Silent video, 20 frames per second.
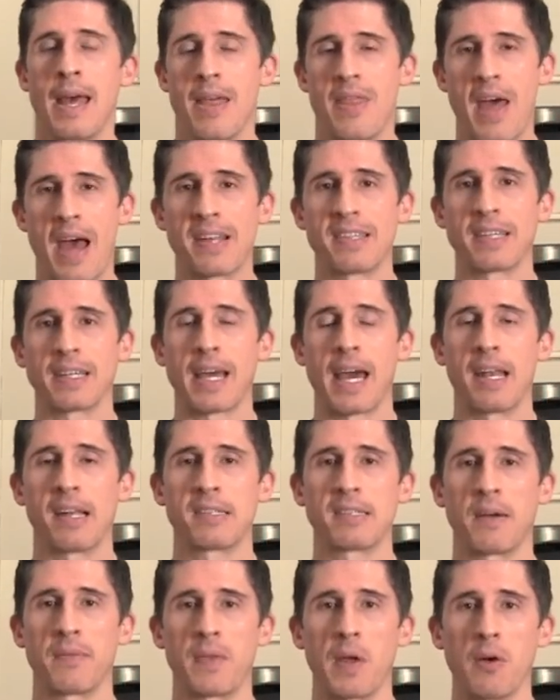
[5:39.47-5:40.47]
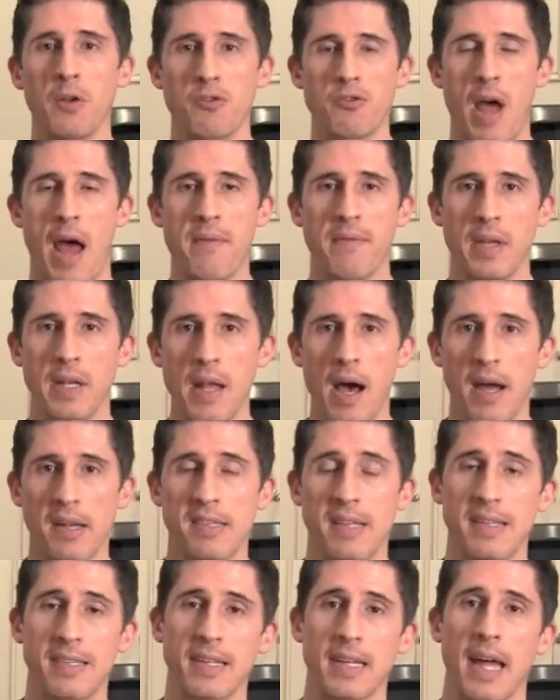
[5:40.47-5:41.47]
That's the kind of stuff that will drive you
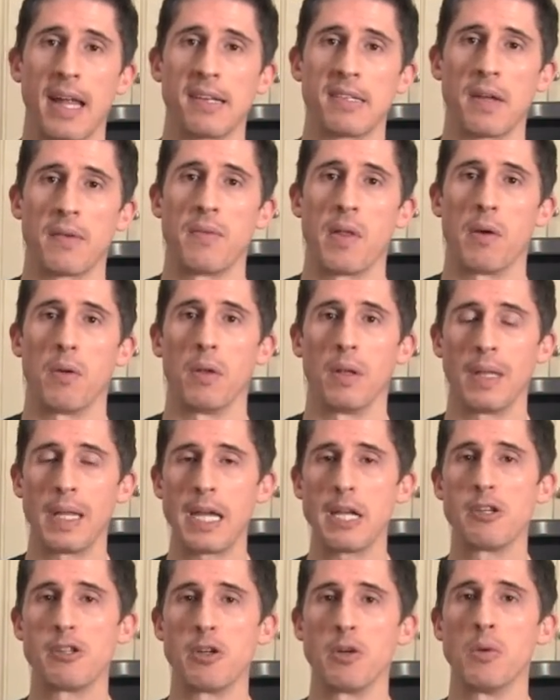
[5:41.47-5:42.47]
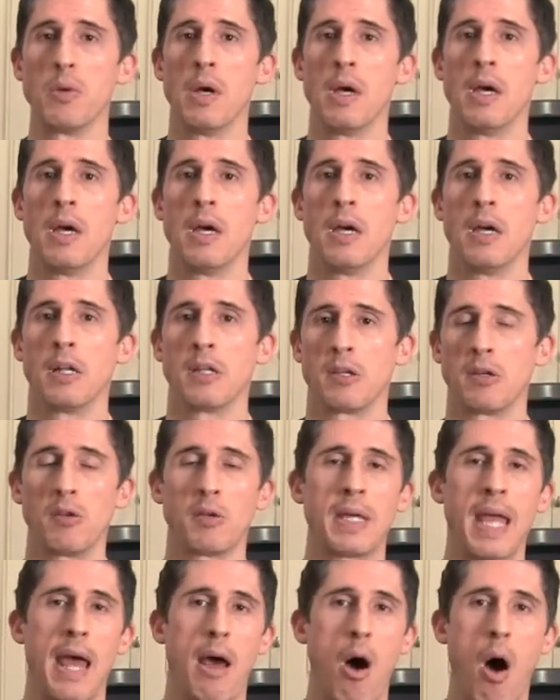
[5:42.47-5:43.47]
nuts. That's the kind of stuff that will lead you to
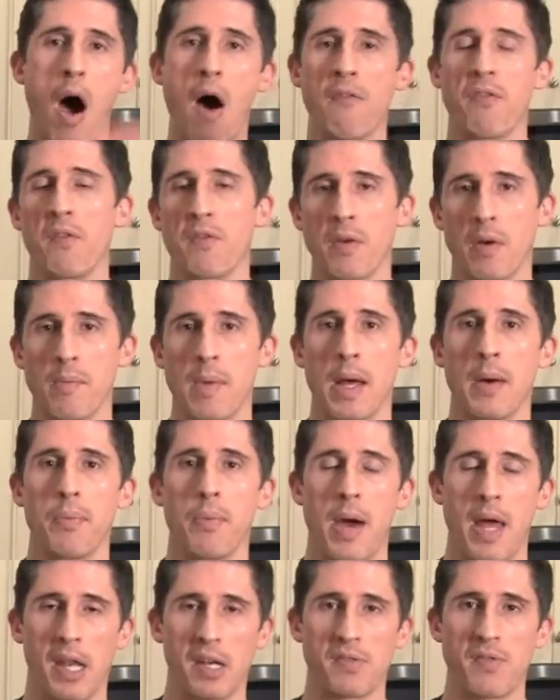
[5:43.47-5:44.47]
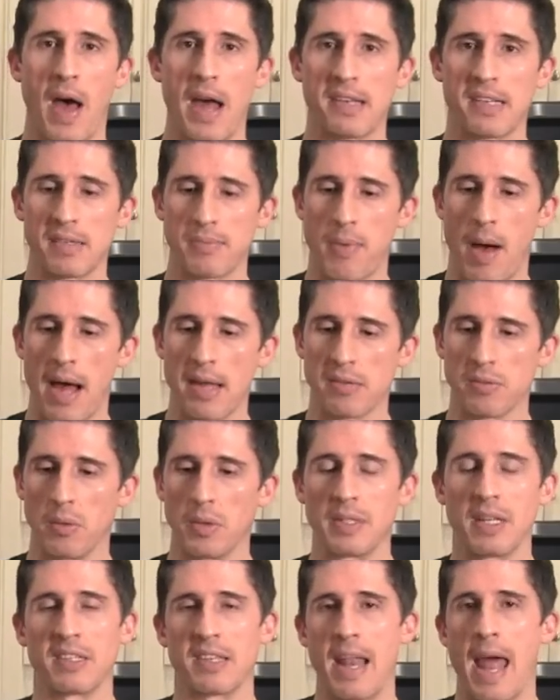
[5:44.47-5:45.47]
get off of your meal plan as fast as
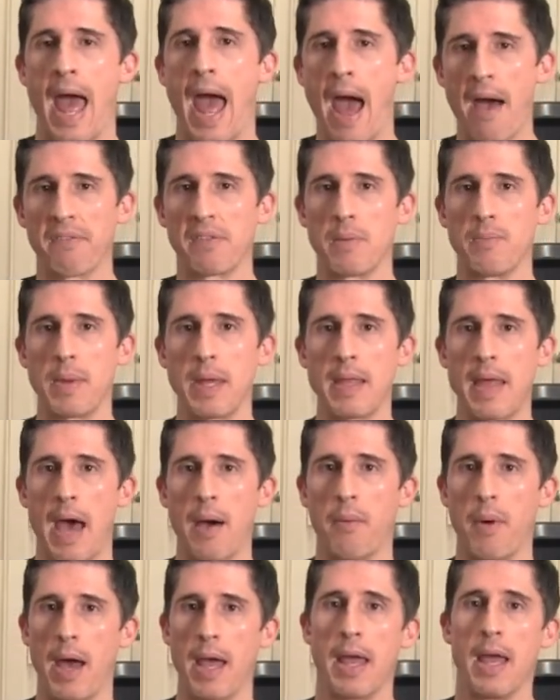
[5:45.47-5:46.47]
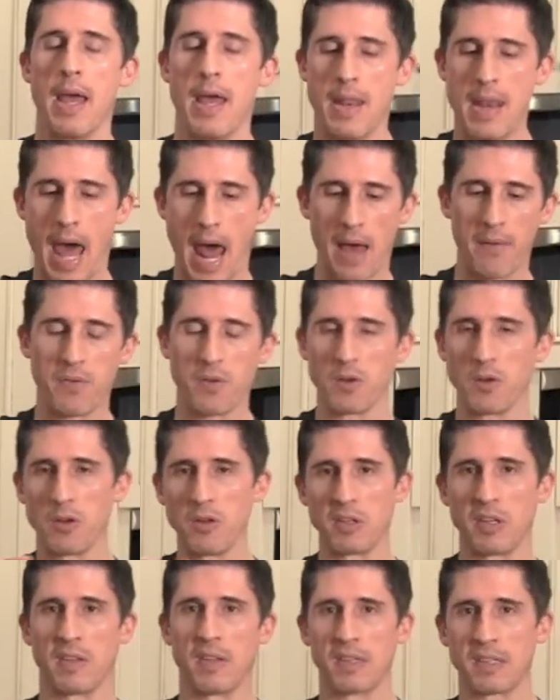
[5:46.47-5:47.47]
possible. It doesn't have to be that way. Not if you're
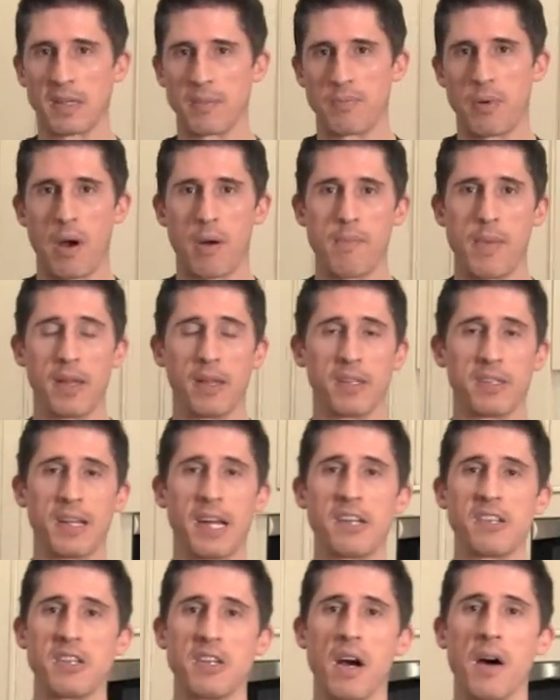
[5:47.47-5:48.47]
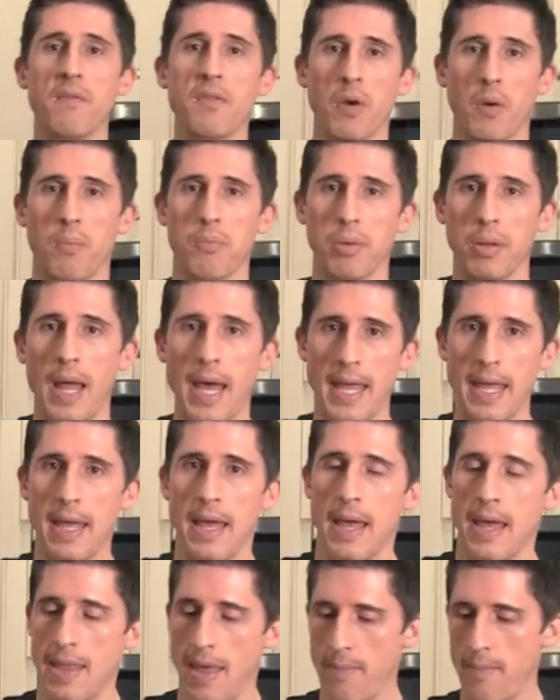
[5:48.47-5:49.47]
using this compartmentalization of your
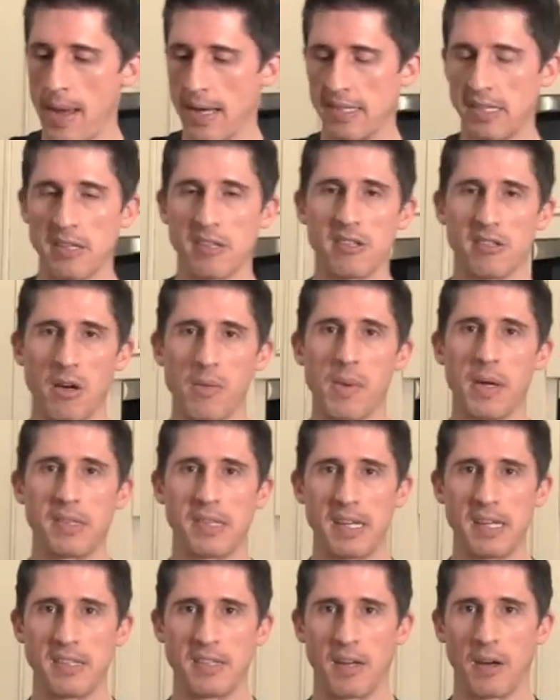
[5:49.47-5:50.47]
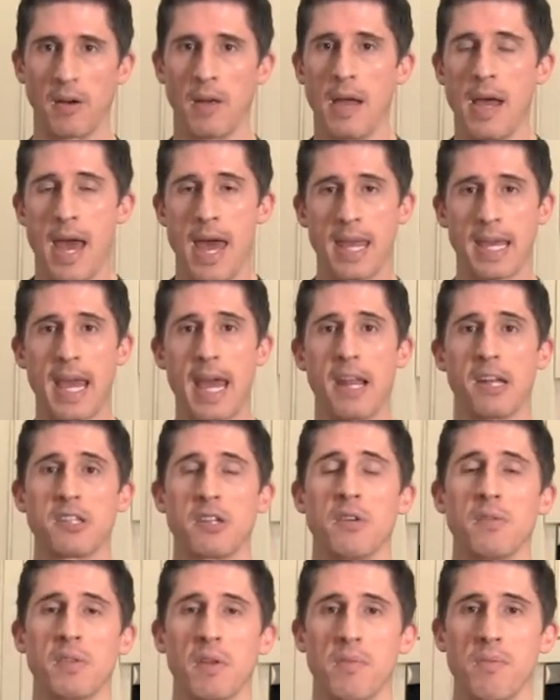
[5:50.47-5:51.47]
plate that makes it so much easier. And again, in
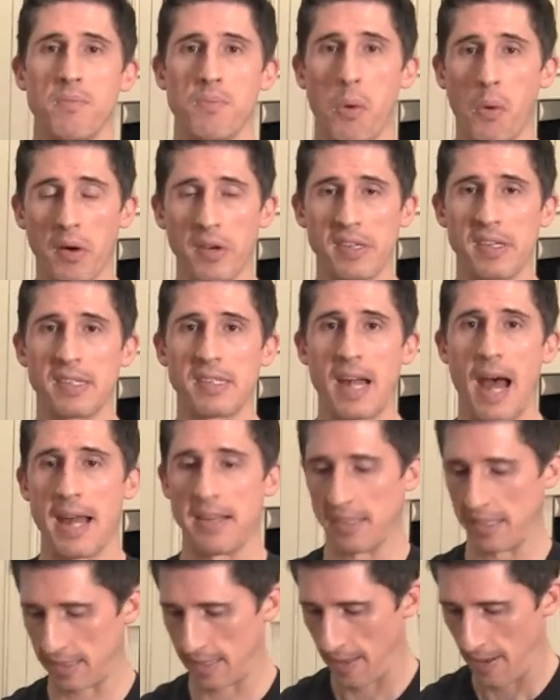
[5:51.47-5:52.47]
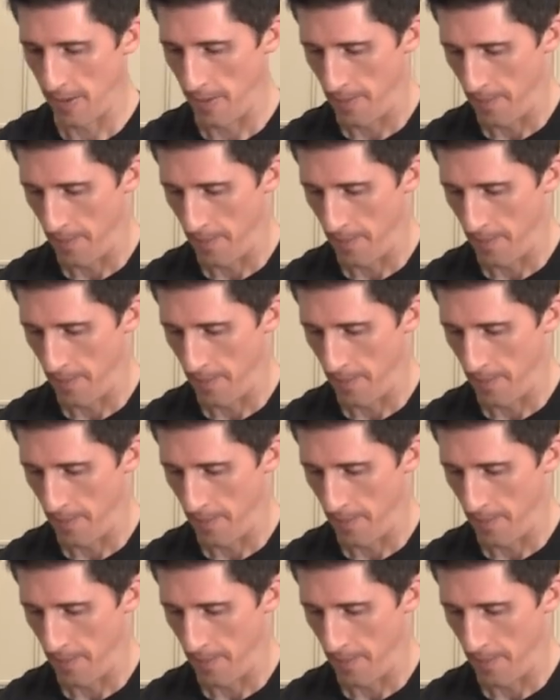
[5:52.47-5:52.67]
terms of portion sizes,